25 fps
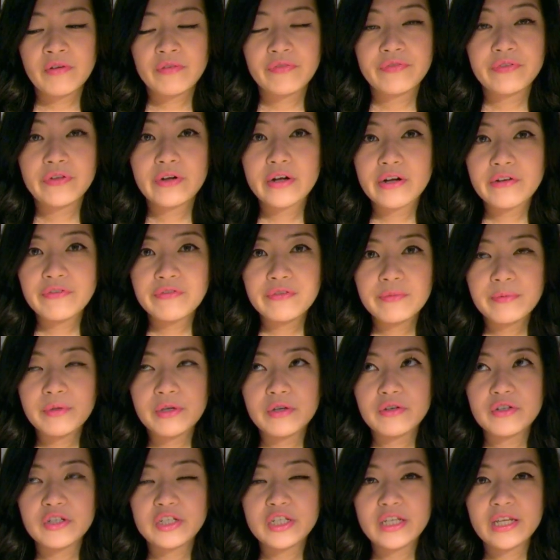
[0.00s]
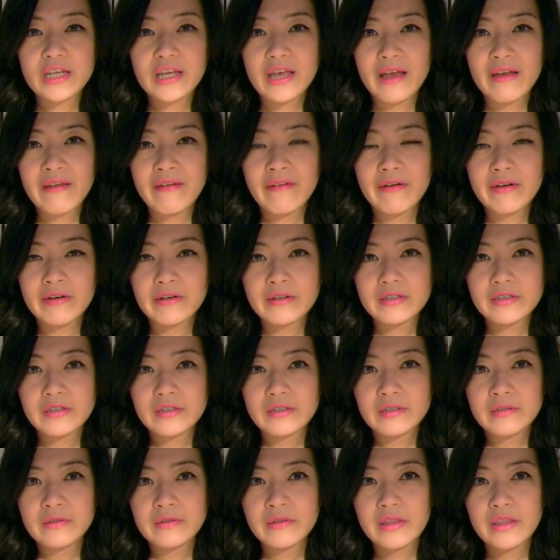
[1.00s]
Flora from Gucci and
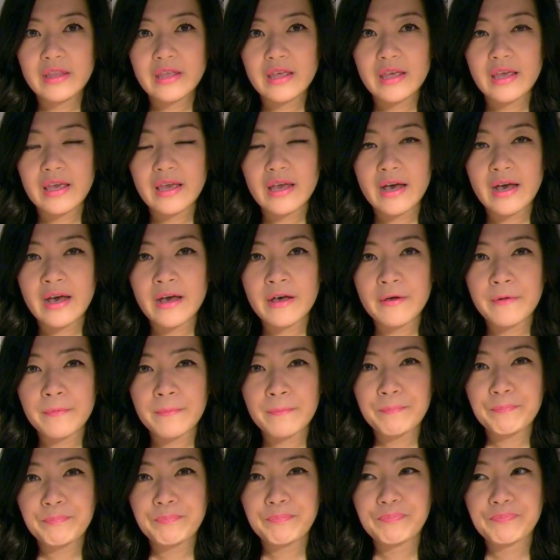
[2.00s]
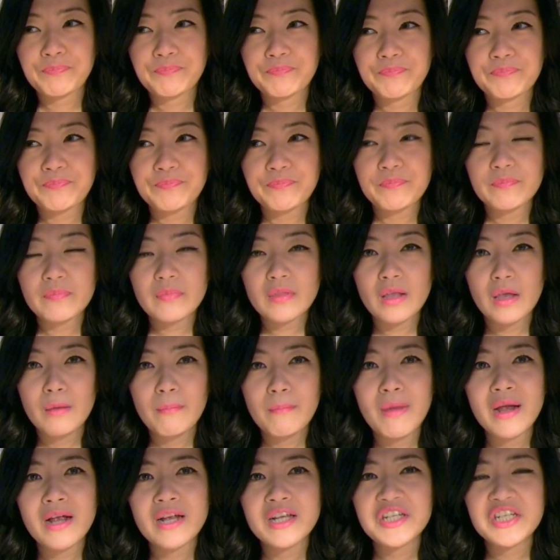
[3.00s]
also the
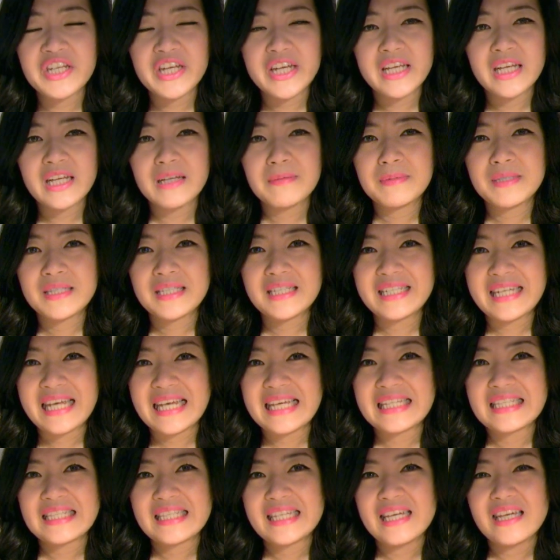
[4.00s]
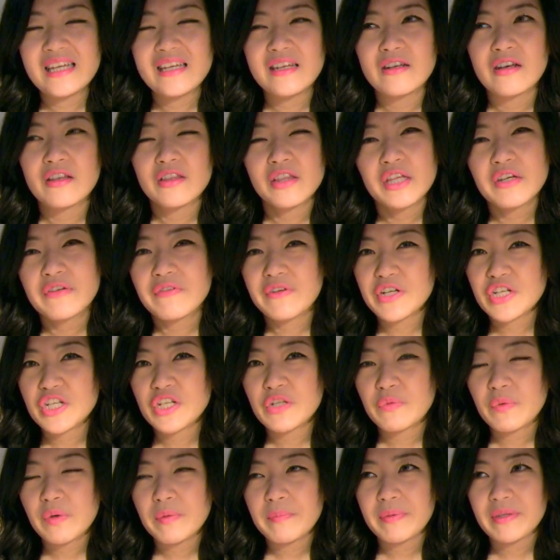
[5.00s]
Marc Jacobs Daisy, not the
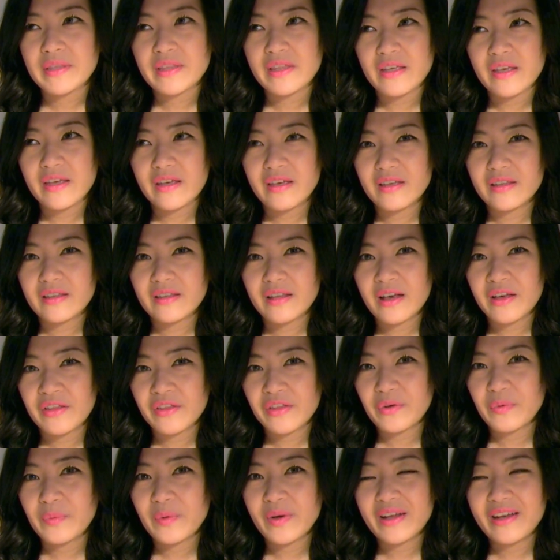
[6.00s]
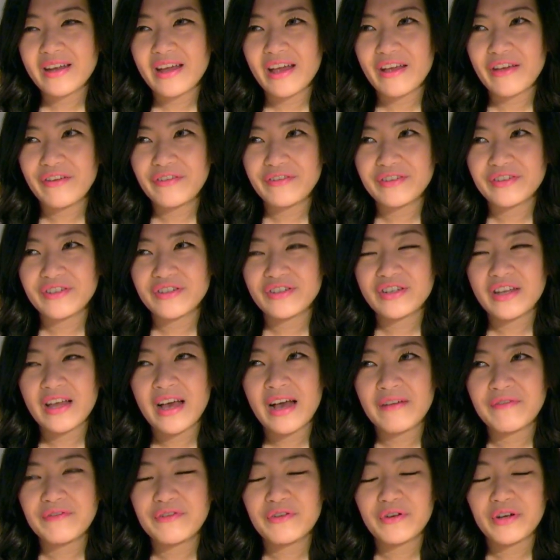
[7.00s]
original one, but the other one. I
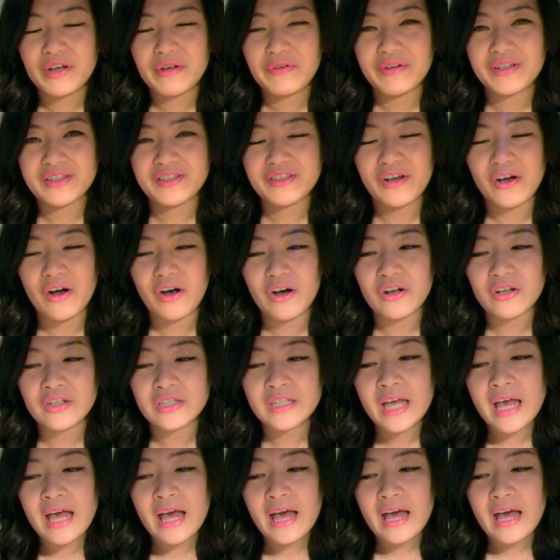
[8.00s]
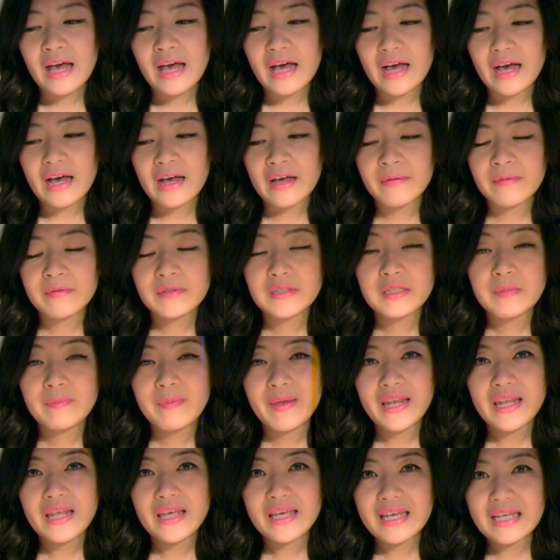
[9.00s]
have no idea what it's called. I was
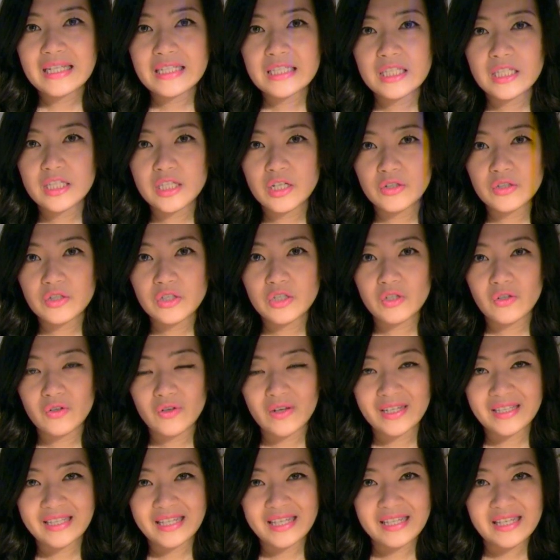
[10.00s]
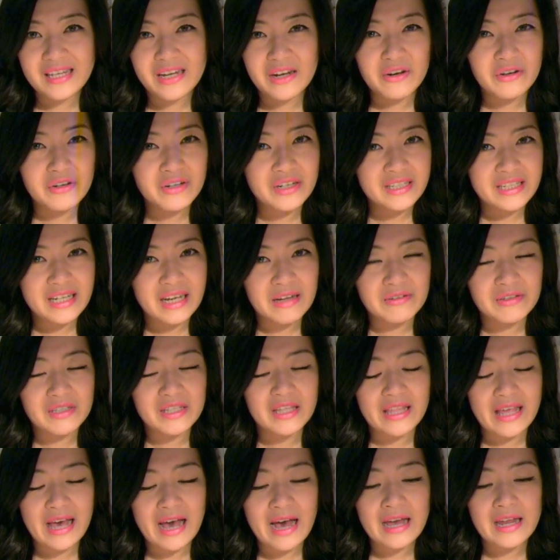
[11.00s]
debating against those two because I narrowed it down
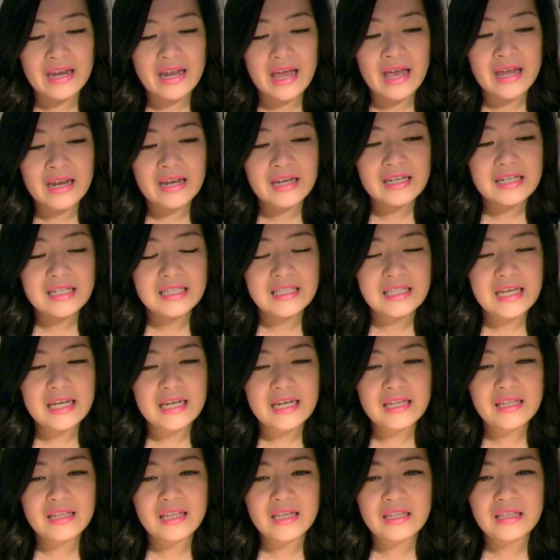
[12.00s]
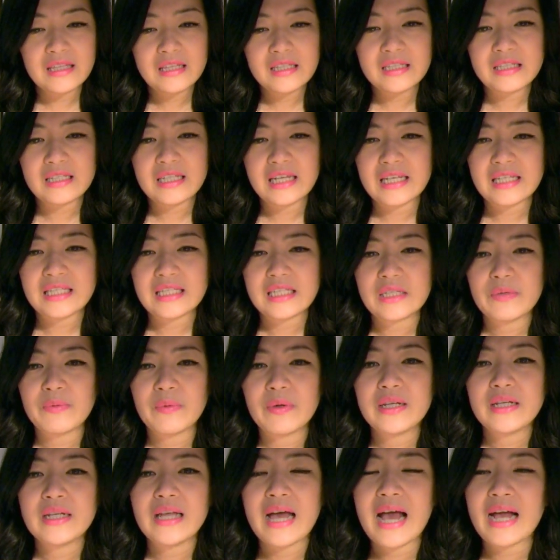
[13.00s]
to that, and I decided that the Daisy
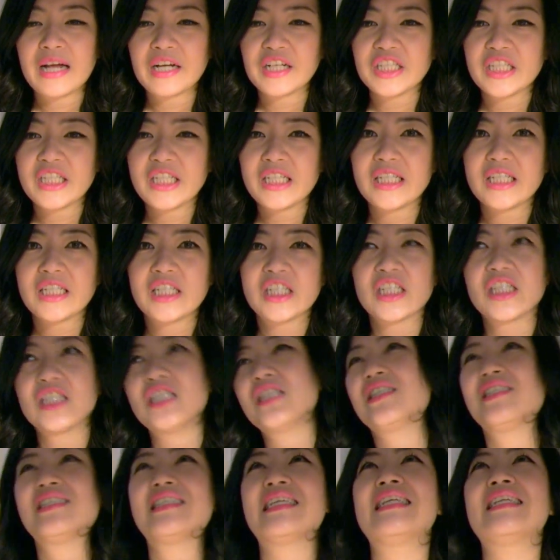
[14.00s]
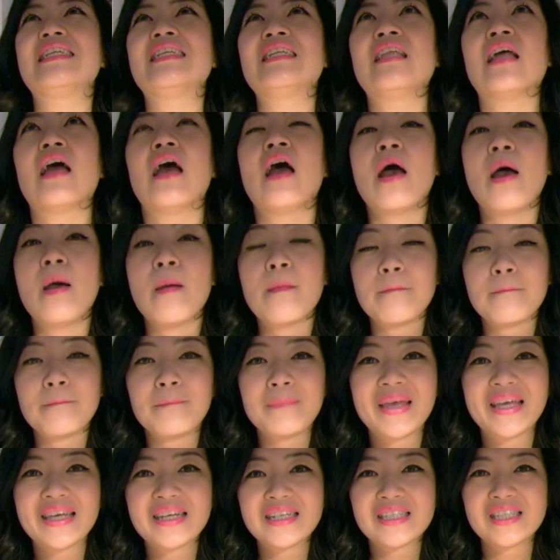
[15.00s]
one actually just didn't
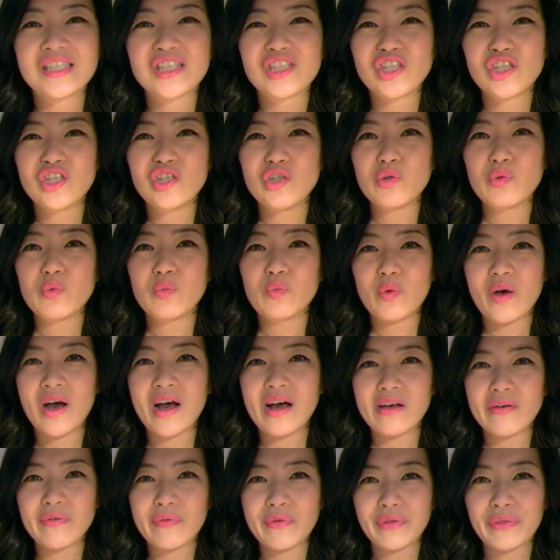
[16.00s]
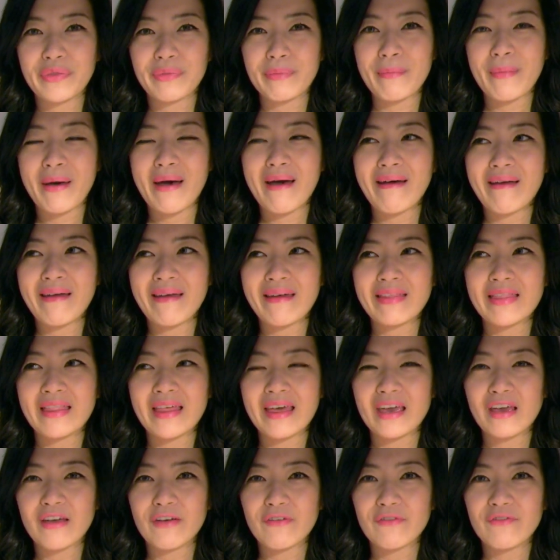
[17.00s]
mix too well with my
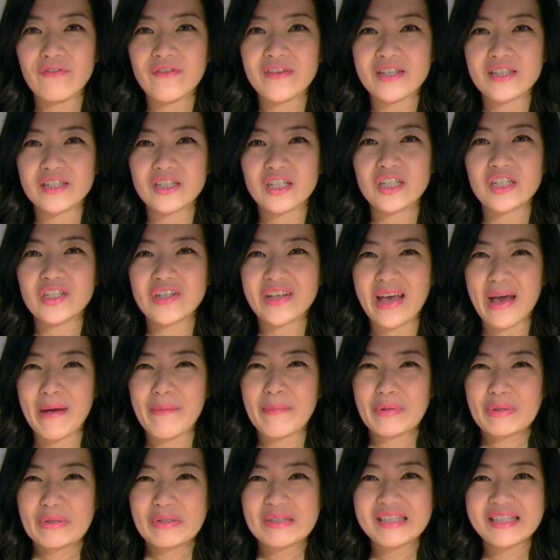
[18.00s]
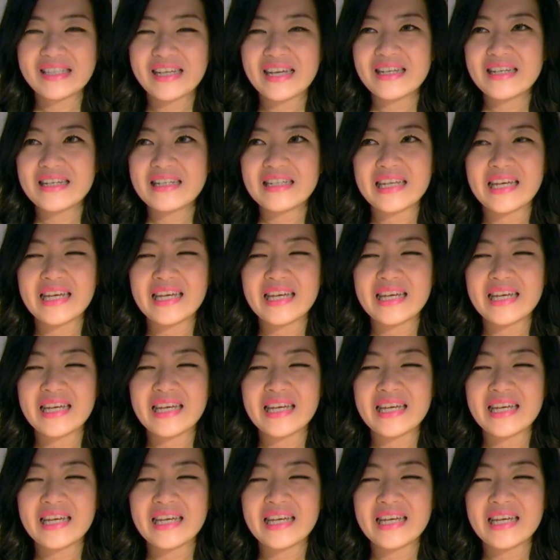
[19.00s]
like physical chemical scent.